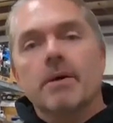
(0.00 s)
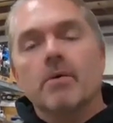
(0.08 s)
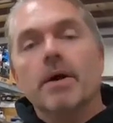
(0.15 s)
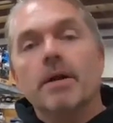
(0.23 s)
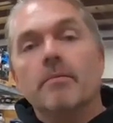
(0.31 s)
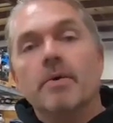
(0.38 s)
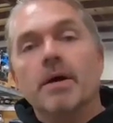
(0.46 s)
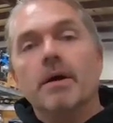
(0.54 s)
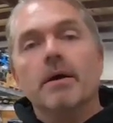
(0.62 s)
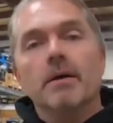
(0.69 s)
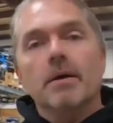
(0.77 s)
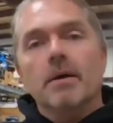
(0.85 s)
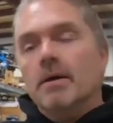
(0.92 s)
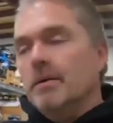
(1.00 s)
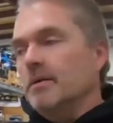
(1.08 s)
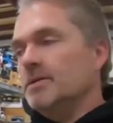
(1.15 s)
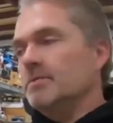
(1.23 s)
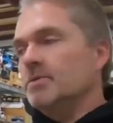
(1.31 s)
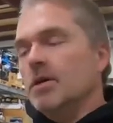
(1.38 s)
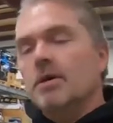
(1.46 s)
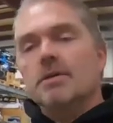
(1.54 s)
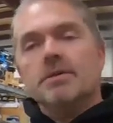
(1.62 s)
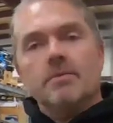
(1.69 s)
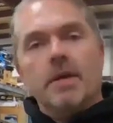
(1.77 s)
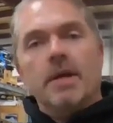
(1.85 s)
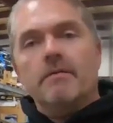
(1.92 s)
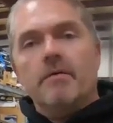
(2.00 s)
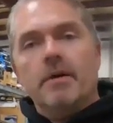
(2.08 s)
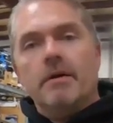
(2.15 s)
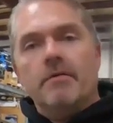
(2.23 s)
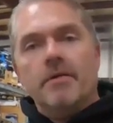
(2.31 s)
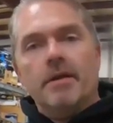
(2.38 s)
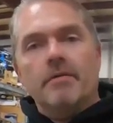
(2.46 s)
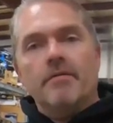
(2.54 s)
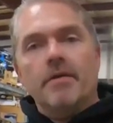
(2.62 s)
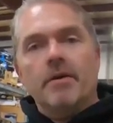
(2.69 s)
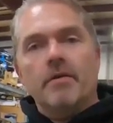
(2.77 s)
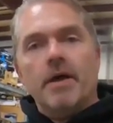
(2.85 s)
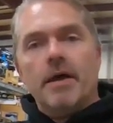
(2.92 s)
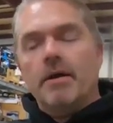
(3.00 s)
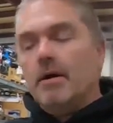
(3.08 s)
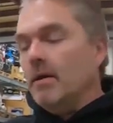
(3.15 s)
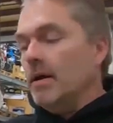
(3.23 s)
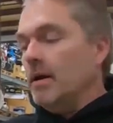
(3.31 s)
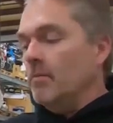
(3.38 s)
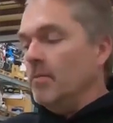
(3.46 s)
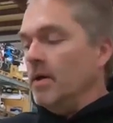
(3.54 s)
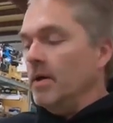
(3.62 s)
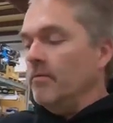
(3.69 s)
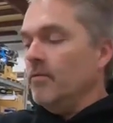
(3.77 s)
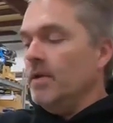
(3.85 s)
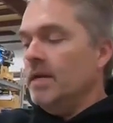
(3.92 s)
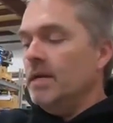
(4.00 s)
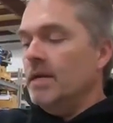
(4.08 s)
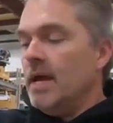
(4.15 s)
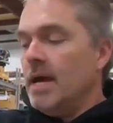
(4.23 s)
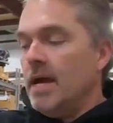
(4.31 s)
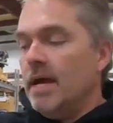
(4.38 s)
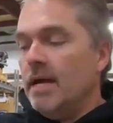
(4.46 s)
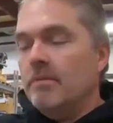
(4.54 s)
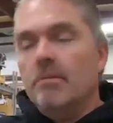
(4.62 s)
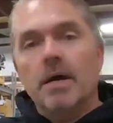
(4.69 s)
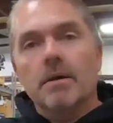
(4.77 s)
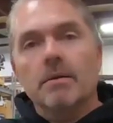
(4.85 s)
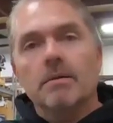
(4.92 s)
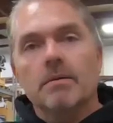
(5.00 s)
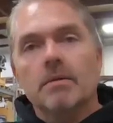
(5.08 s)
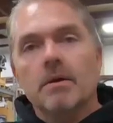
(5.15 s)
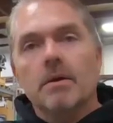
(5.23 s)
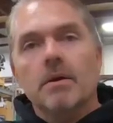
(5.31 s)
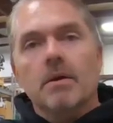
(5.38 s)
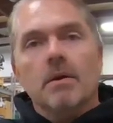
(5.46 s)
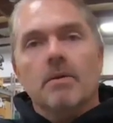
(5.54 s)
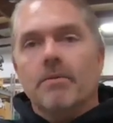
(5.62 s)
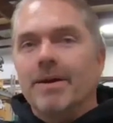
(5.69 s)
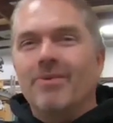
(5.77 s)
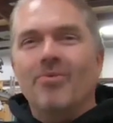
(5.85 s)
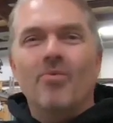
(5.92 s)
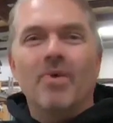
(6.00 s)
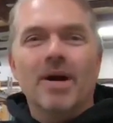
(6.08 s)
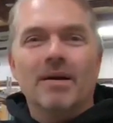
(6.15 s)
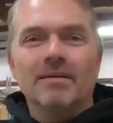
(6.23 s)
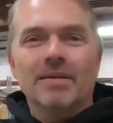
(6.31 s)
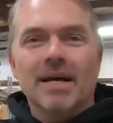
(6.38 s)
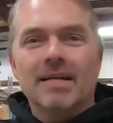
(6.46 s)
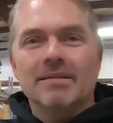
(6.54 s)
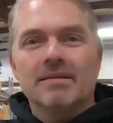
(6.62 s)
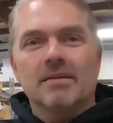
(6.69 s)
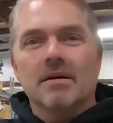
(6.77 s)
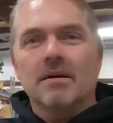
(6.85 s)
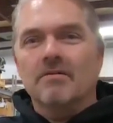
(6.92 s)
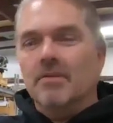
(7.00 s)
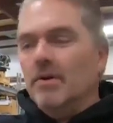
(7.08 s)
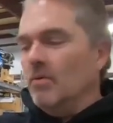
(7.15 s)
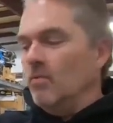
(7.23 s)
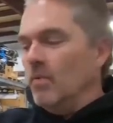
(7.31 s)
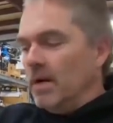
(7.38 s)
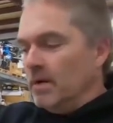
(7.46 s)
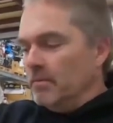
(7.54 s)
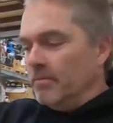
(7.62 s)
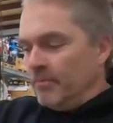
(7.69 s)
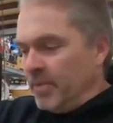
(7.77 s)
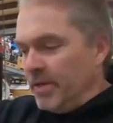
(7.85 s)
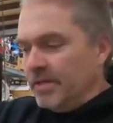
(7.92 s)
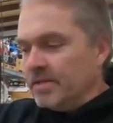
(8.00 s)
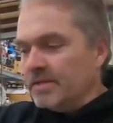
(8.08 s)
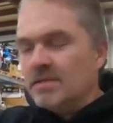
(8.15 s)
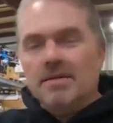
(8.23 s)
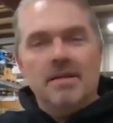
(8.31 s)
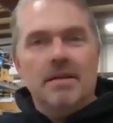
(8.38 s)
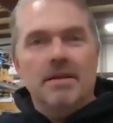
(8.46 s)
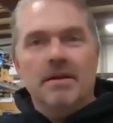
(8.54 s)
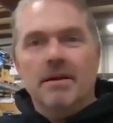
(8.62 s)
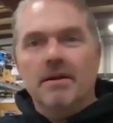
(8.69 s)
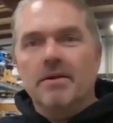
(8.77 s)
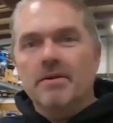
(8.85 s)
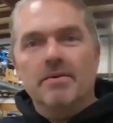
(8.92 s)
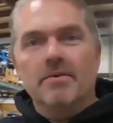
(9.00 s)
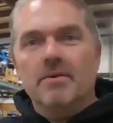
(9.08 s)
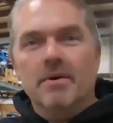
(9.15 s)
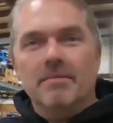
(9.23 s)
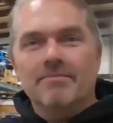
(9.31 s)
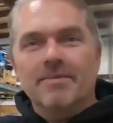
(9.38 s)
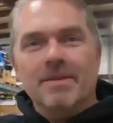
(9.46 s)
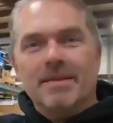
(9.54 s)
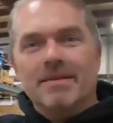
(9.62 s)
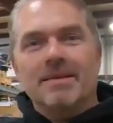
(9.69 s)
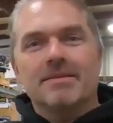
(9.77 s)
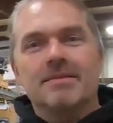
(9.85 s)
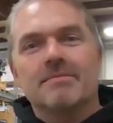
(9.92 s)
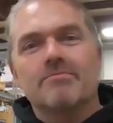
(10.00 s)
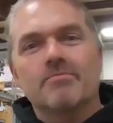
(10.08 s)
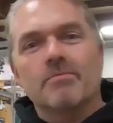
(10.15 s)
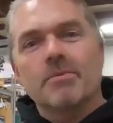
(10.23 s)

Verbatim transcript: by quite a bit there's some charts and we have uh, everything to figure that all out. But if we need to add metal, we don't weld on stuff. We don't weld pieces in there and do all that's